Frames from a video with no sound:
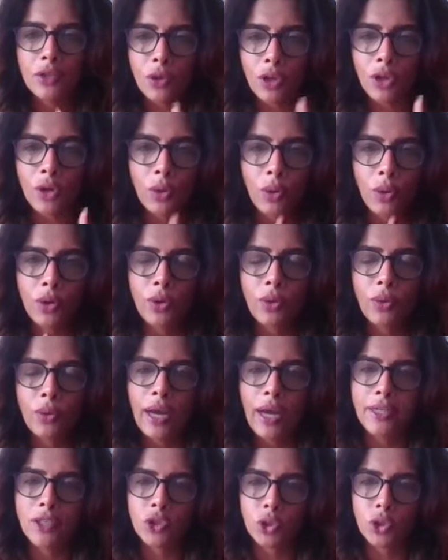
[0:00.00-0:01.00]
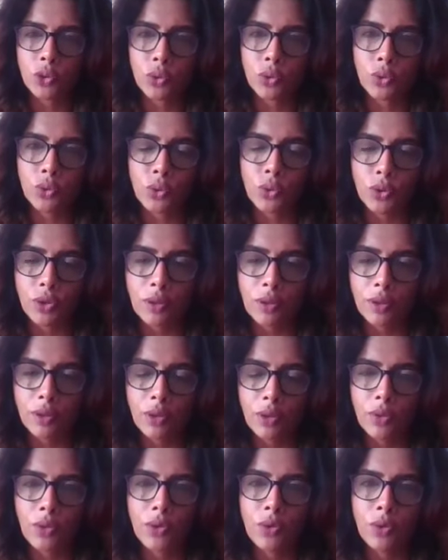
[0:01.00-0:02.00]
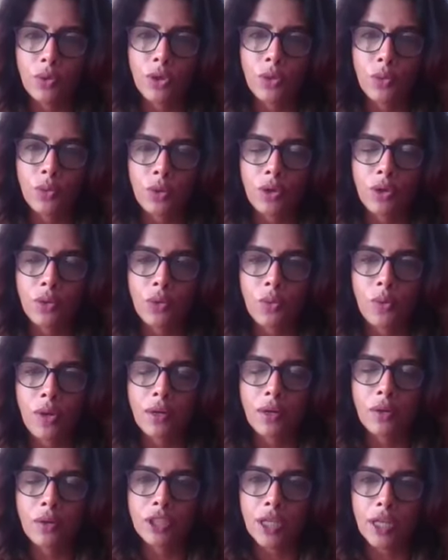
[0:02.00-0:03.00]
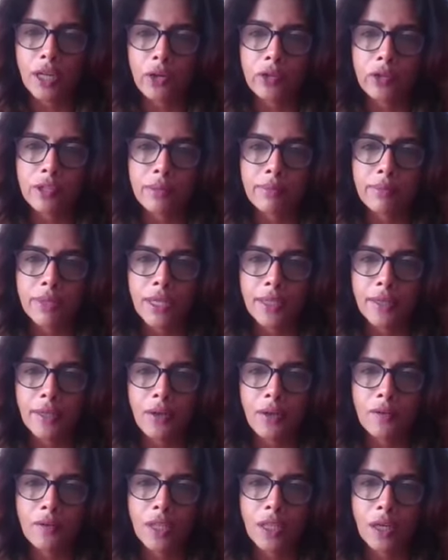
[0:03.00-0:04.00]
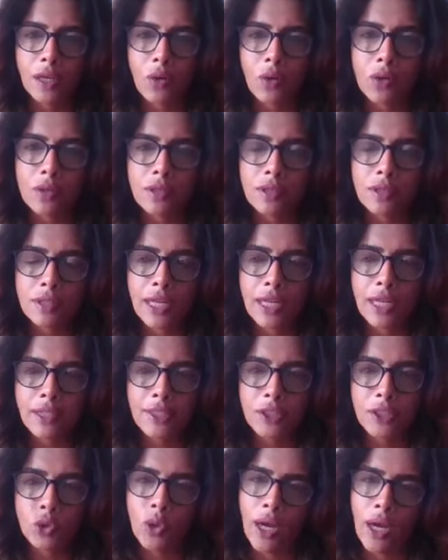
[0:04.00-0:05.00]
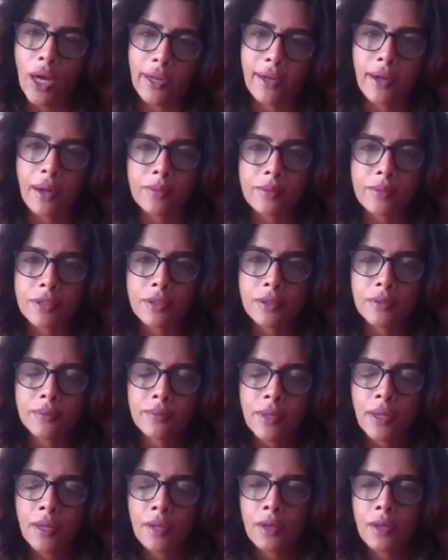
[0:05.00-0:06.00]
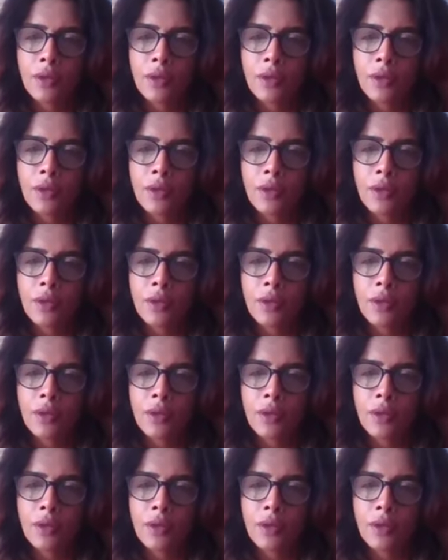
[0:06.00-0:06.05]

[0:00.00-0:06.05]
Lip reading: So, you guys could, you would do well to check out some data or other courses that teach you high carbs.